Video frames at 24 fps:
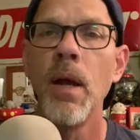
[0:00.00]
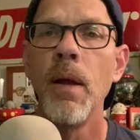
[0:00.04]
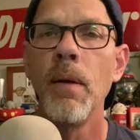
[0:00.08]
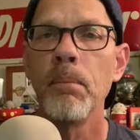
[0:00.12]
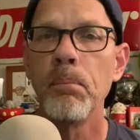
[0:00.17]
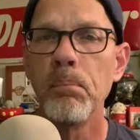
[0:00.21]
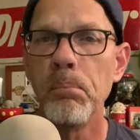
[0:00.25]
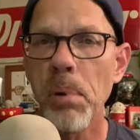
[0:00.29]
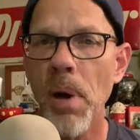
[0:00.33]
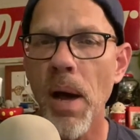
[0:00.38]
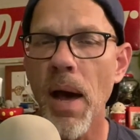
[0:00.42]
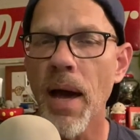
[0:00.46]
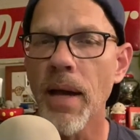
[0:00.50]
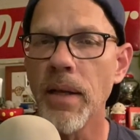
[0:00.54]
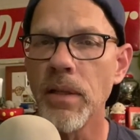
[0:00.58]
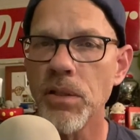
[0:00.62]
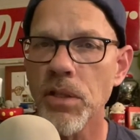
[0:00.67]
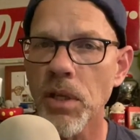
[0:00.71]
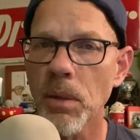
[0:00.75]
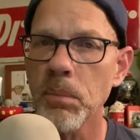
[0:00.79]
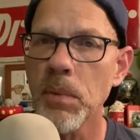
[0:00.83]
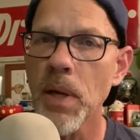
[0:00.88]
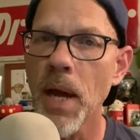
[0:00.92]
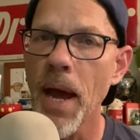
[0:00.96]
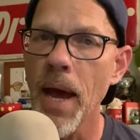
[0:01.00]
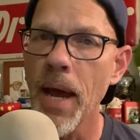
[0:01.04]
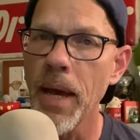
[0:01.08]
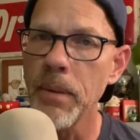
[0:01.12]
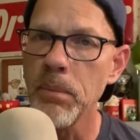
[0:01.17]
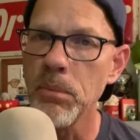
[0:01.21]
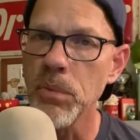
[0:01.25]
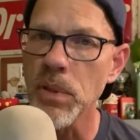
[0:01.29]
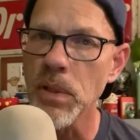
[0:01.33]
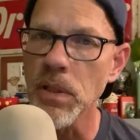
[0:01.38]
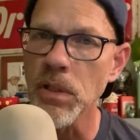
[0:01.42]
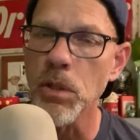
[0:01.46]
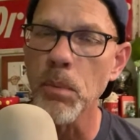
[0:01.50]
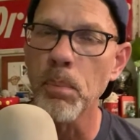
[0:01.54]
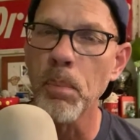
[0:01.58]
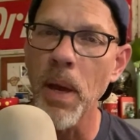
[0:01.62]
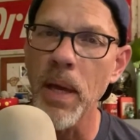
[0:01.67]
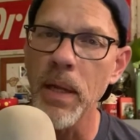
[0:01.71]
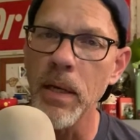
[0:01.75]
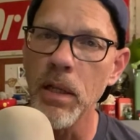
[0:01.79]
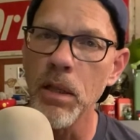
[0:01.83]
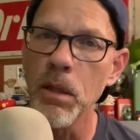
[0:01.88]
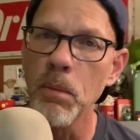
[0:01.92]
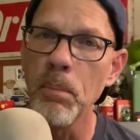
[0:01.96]
But sometimes it's a
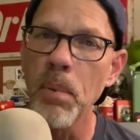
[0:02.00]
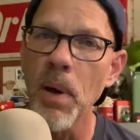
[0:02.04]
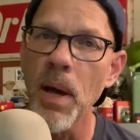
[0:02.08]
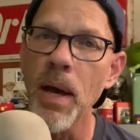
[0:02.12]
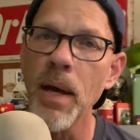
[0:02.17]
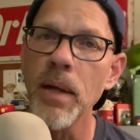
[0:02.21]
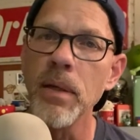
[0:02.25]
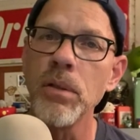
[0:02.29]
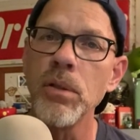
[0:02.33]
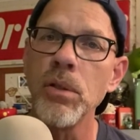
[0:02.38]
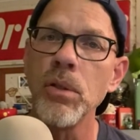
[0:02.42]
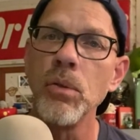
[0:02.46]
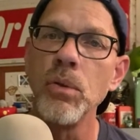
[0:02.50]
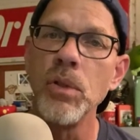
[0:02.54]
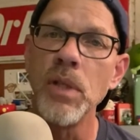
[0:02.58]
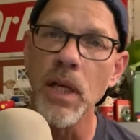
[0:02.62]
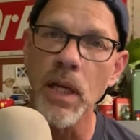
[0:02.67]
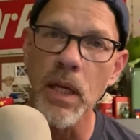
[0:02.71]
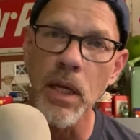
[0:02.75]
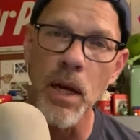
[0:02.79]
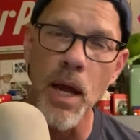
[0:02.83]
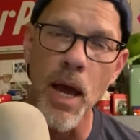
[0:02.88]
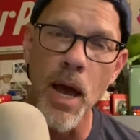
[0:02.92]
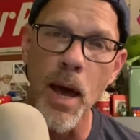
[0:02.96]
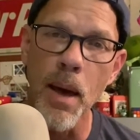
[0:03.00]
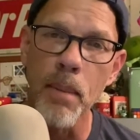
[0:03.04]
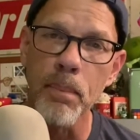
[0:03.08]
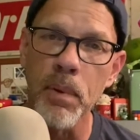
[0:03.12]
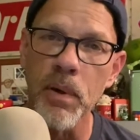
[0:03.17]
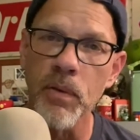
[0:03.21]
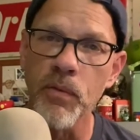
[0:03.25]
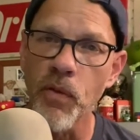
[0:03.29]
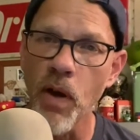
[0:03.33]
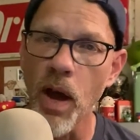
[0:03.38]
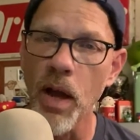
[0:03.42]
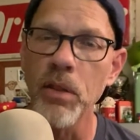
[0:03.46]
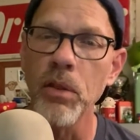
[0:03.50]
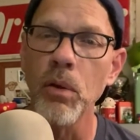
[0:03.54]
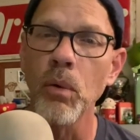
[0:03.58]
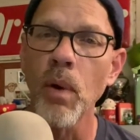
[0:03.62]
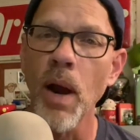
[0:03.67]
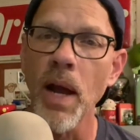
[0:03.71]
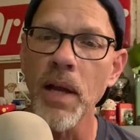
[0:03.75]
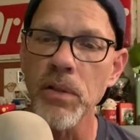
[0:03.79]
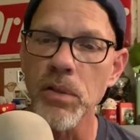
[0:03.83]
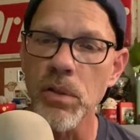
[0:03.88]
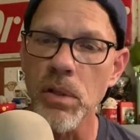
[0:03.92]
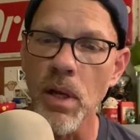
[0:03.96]
pain in the butt to dig it up and find the
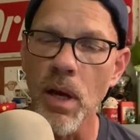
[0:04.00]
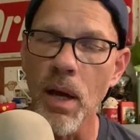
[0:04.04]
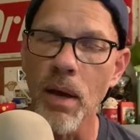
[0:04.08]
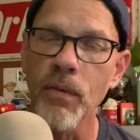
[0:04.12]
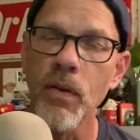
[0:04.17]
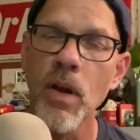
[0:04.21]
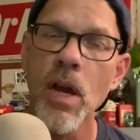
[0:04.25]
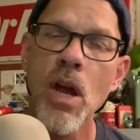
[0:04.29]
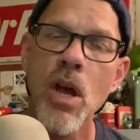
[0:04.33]
right stuff.